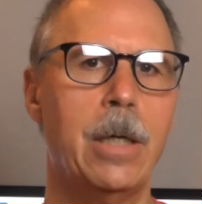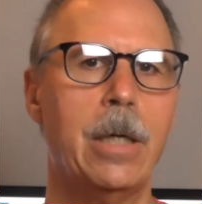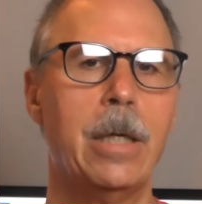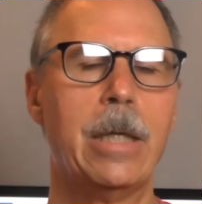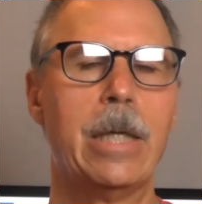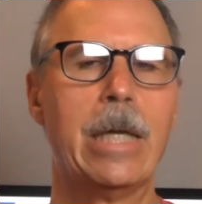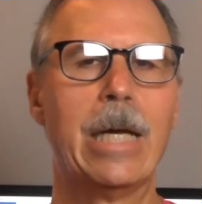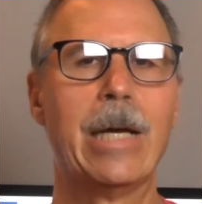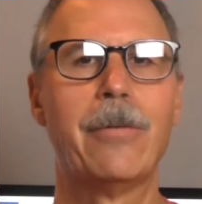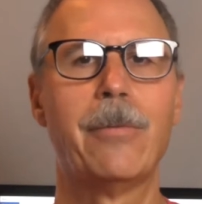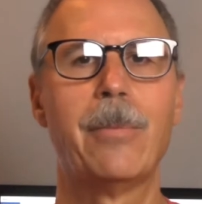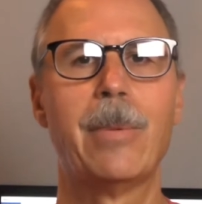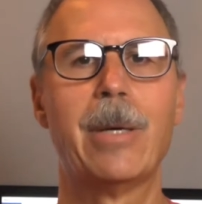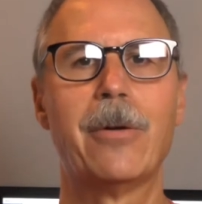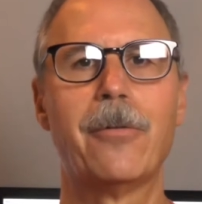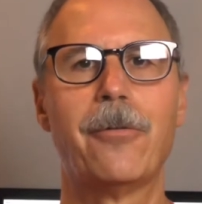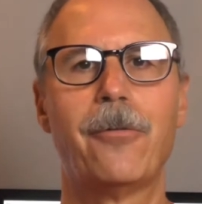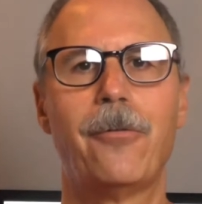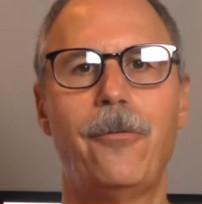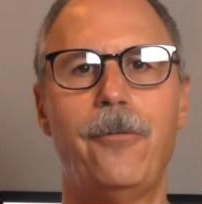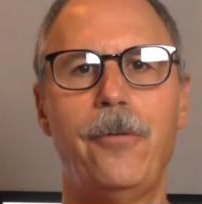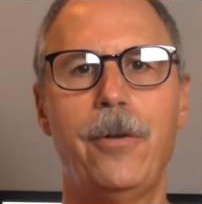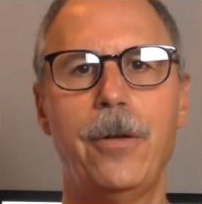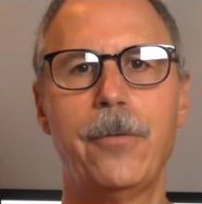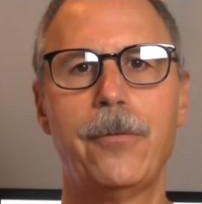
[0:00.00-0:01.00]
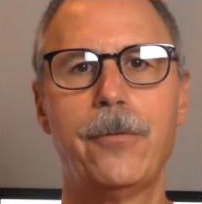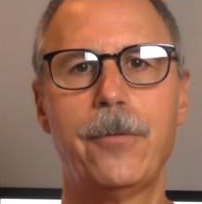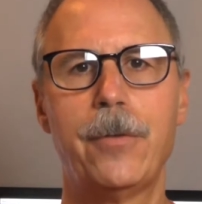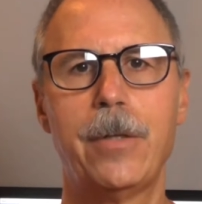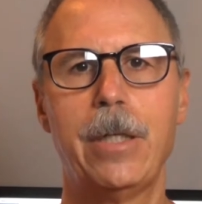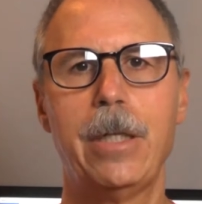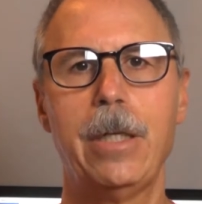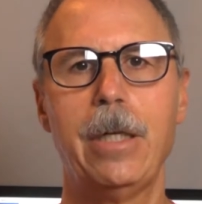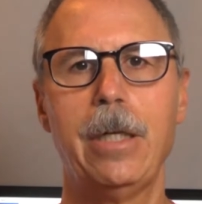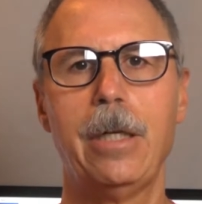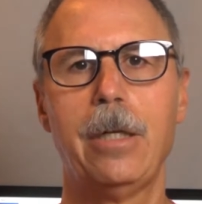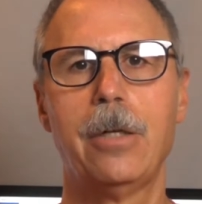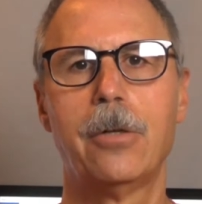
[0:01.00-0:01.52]
They have about
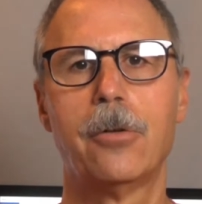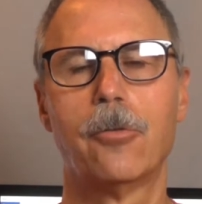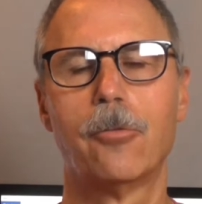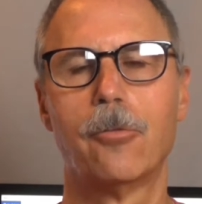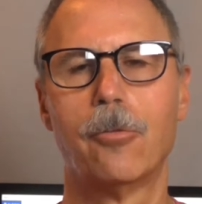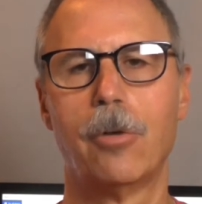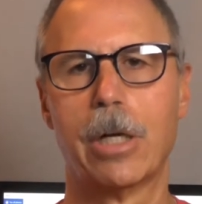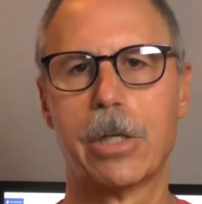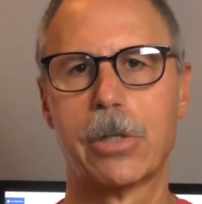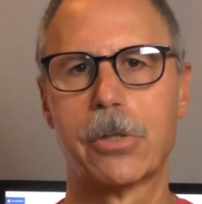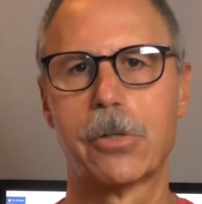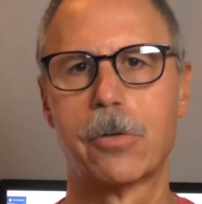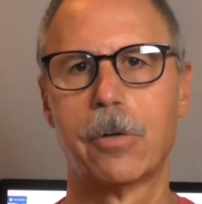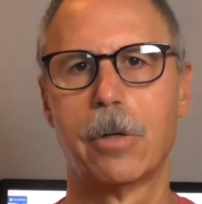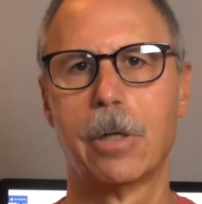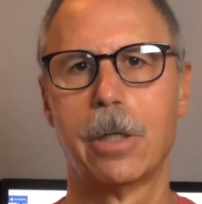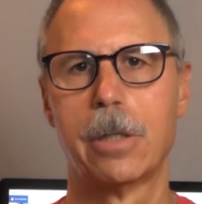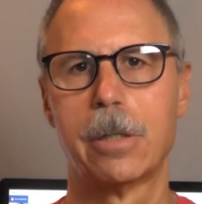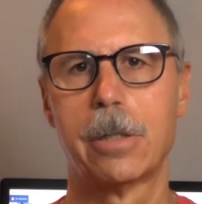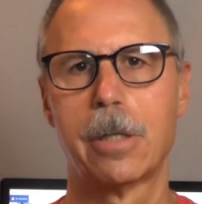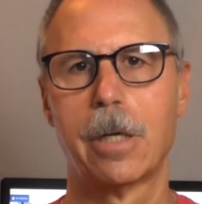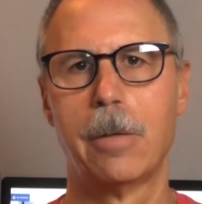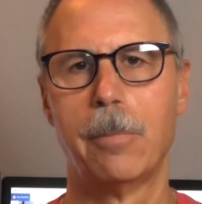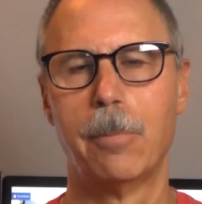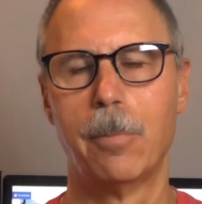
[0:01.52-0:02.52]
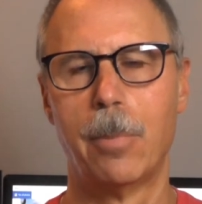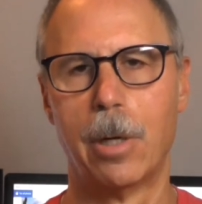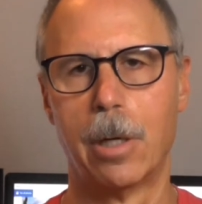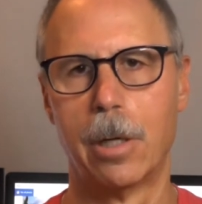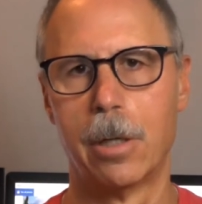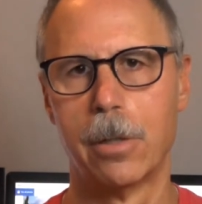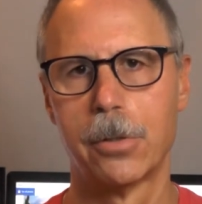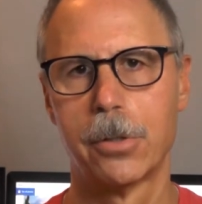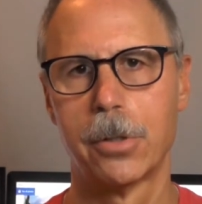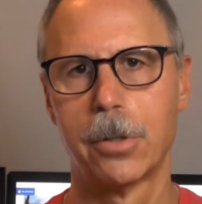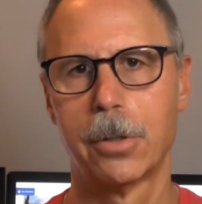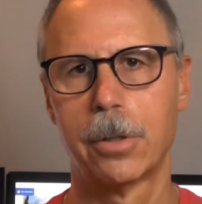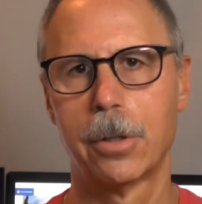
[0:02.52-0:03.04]
15 restaurants and
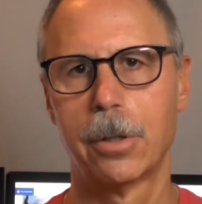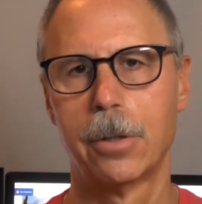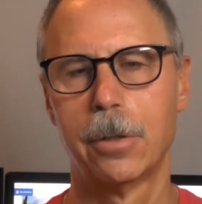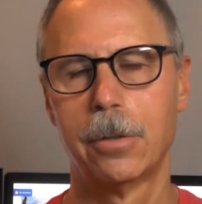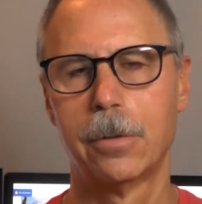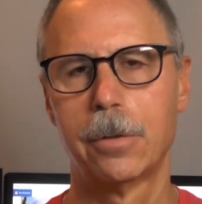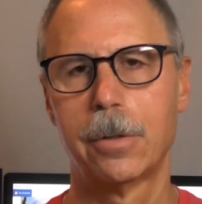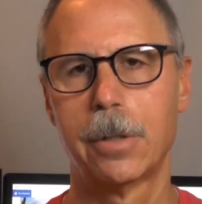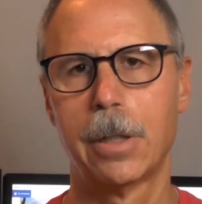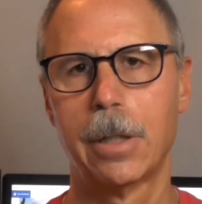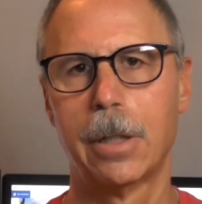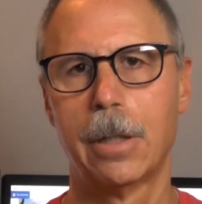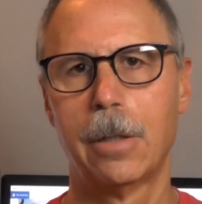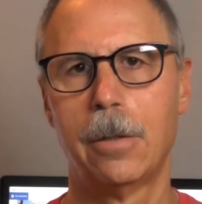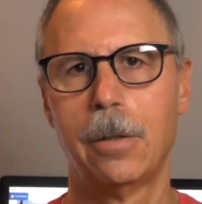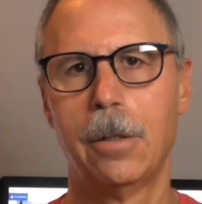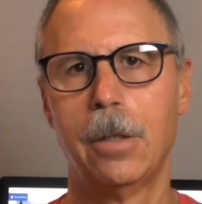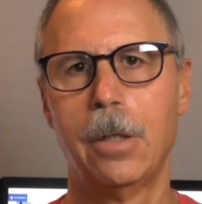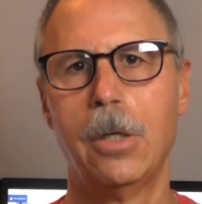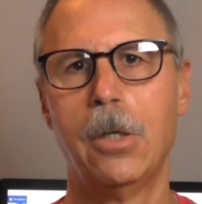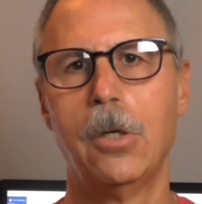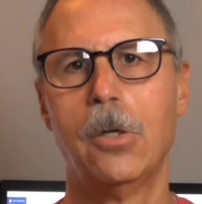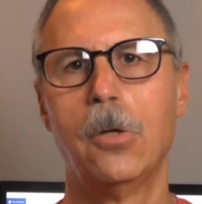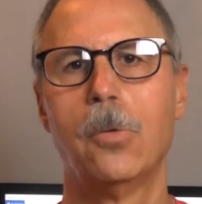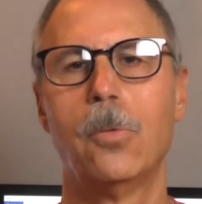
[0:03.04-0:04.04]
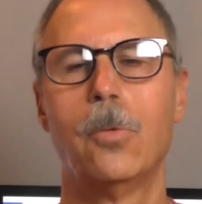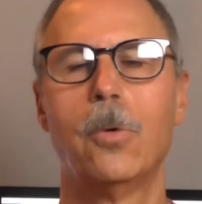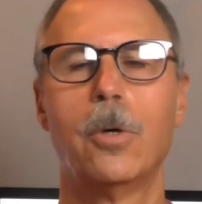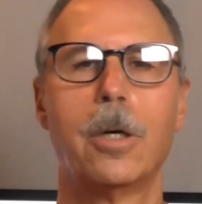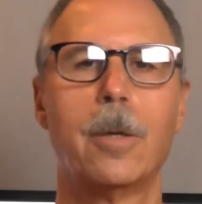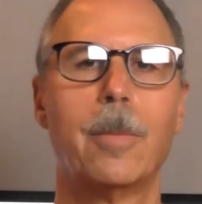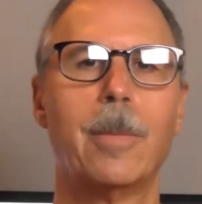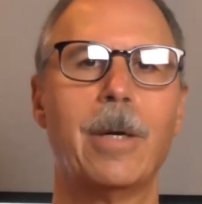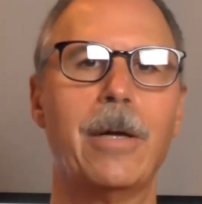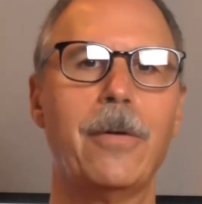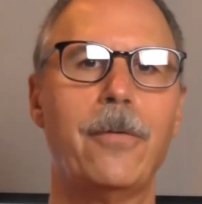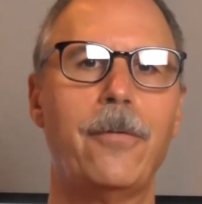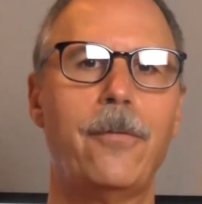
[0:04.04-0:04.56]
bars at the hotel. One of
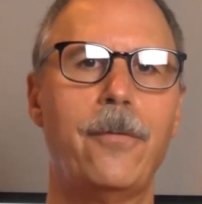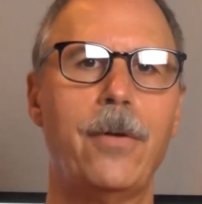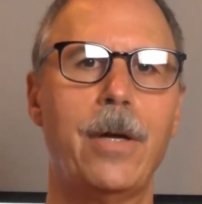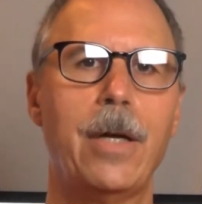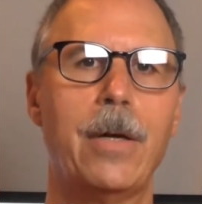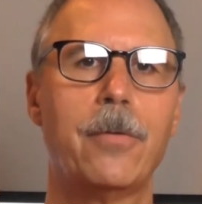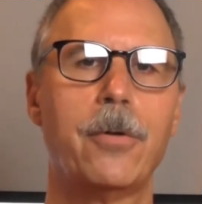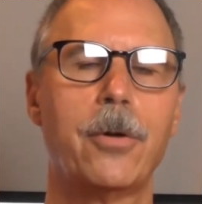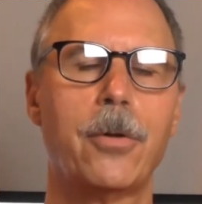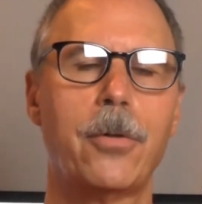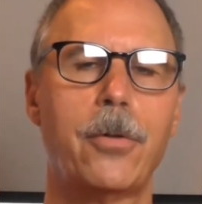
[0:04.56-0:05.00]
my favorite